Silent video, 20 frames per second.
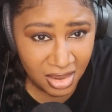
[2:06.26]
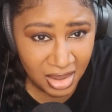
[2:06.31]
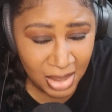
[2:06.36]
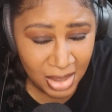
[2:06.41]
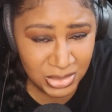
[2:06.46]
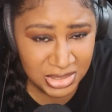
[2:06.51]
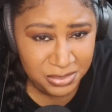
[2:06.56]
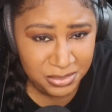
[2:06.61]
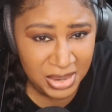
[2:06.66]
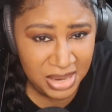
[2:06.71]

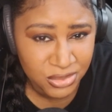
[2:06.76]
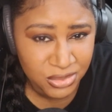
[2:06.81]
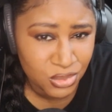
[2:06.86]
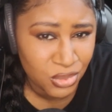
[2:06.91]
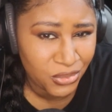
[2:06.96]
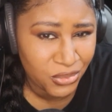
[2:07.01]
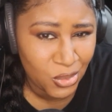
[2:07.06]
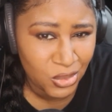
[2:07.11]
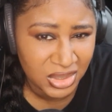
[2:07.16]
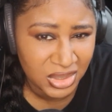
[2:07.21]
I was in private
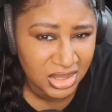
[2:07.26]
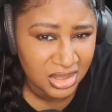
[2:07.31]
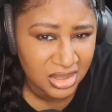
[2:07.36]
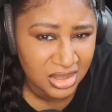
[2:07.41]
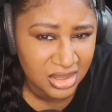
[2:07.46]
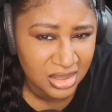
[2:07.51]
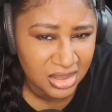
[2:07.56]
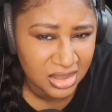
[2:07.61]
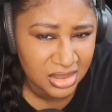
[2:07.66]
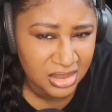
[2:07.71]
school for only
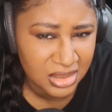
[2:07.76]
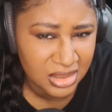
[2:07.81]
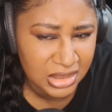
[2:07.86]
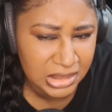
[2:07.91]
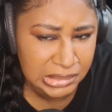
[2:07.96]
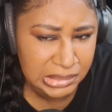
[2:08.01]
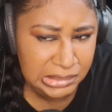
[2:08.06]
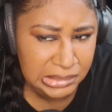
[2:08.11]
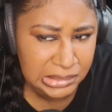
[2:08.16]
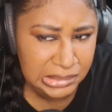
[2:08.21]

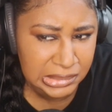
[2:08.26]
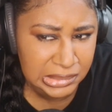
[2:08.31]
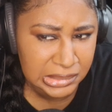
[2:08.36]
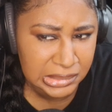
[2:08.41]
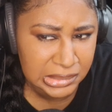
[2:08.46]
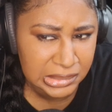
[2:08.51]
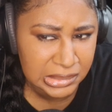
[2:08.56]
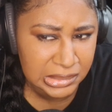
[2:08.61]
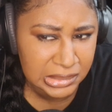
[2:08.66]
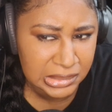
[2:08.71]
uh
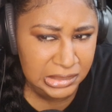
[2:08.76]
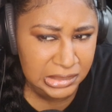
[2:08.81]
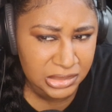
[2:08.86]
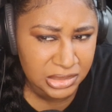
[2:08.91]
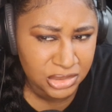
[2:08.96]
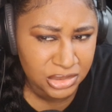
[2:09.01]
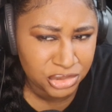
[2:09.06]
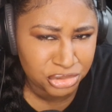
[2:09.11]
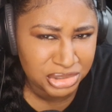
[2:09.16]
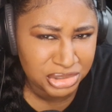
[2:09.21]

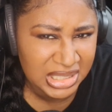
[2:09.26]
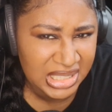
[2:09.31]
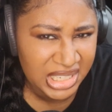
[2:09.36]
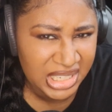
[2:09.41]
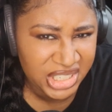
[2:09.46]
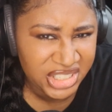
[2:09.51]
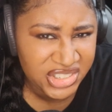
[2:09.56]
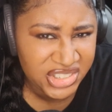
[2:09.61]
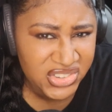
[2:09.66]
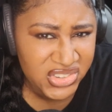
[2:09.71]
three
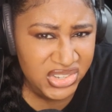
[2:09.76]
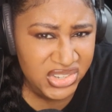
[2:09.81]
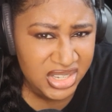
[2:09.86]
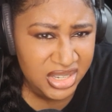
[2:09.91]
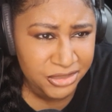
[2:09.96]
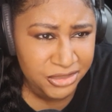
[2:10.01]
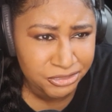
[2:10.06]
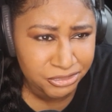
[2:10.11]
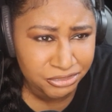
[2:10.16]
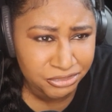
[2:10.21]

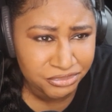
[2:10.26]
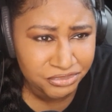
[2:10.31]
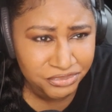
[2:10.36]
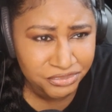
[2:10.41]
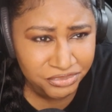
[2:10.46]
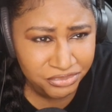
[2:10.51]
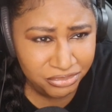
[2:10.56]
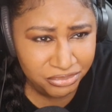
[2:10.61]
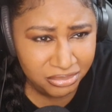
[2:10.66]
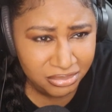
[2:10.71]
years.
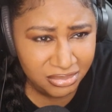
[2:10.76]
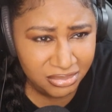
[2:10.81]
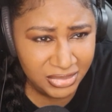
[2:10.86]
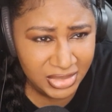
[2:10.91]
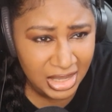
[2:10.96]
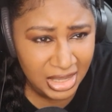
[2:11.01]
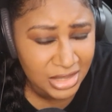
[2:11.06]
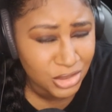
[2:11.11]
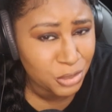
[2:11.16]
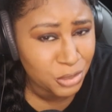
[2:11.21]

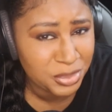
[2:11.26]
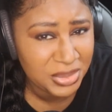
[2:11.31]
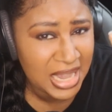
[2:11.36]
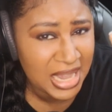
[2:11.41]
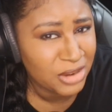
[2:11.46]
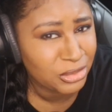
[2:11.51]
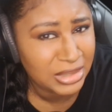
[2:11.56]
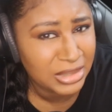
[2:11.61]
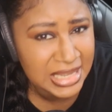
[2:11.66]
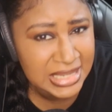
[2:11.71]
I took
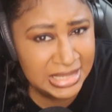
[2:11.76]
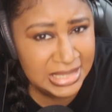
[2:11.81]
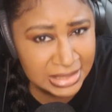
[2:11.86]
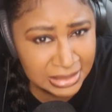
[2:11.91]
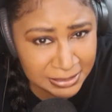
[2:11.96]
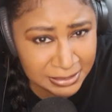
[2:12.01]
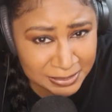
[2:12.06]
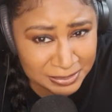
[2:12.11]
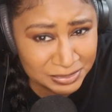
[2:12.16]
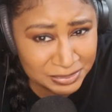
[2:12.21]
piano
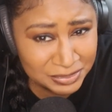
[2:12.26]
lesson.